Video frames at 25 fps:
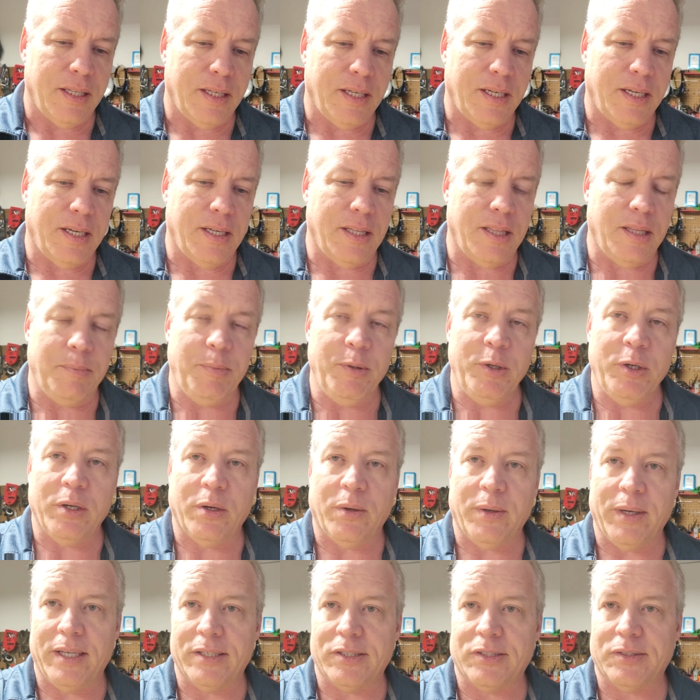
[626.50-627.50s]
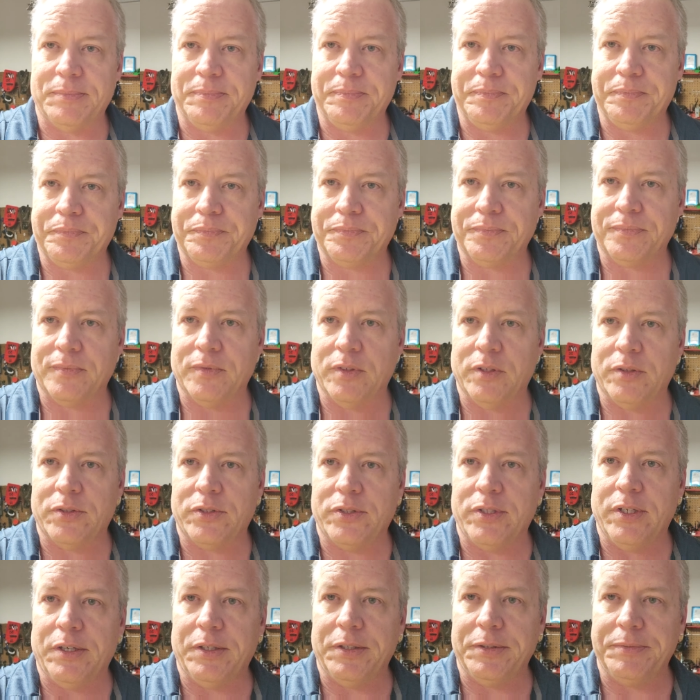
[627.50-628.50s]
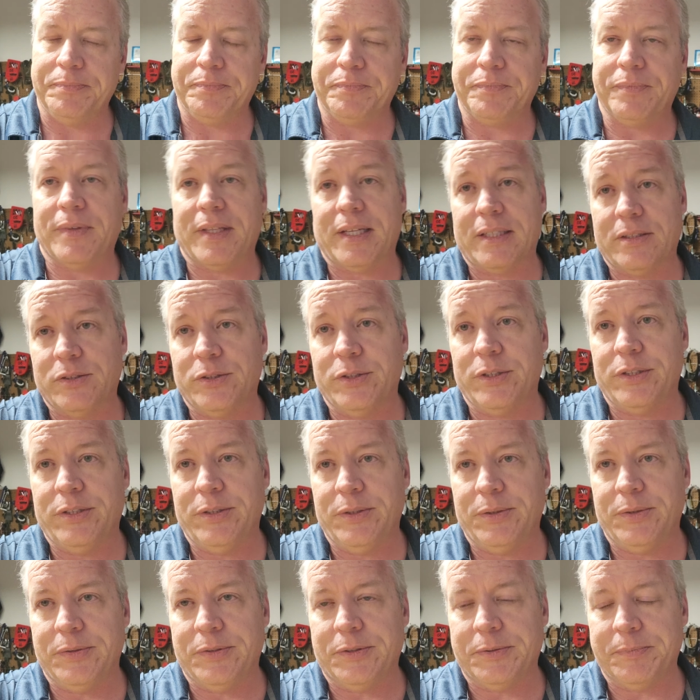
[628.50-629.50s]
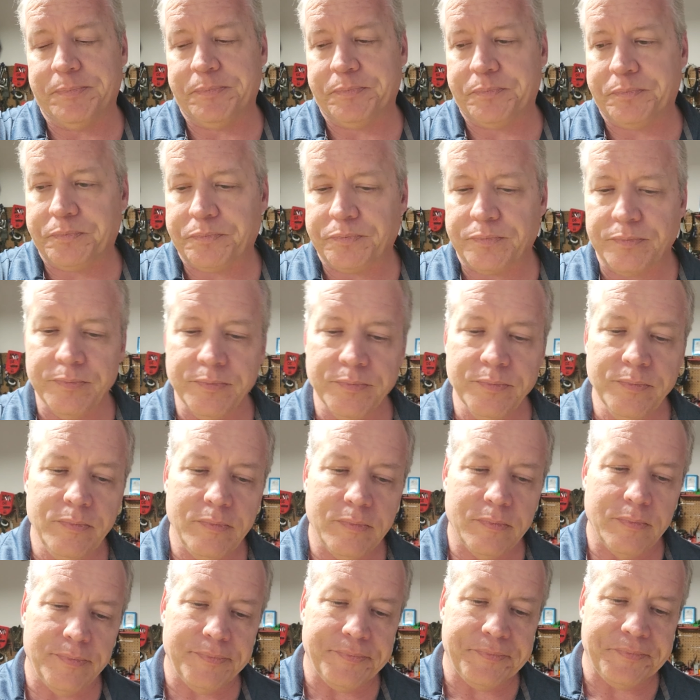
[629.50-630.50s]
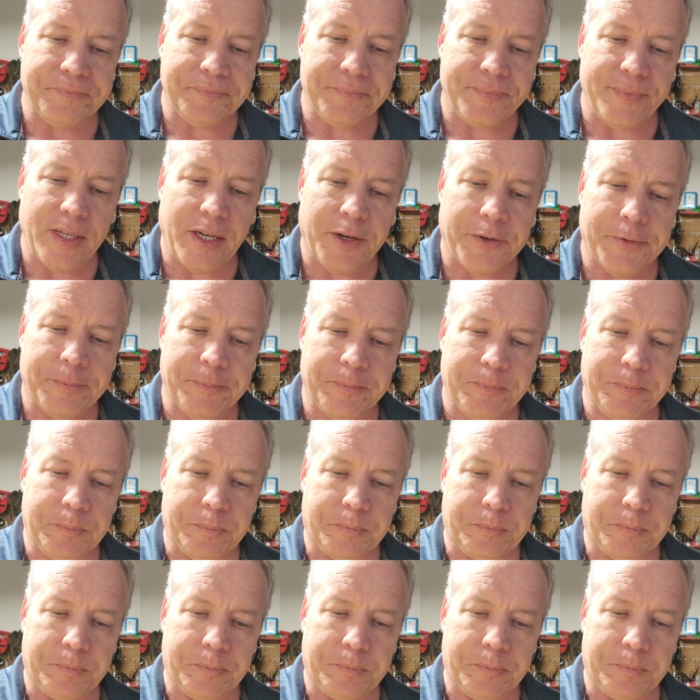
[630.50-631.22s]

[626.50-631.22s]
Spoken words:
the boot OS. So that's good news. Now,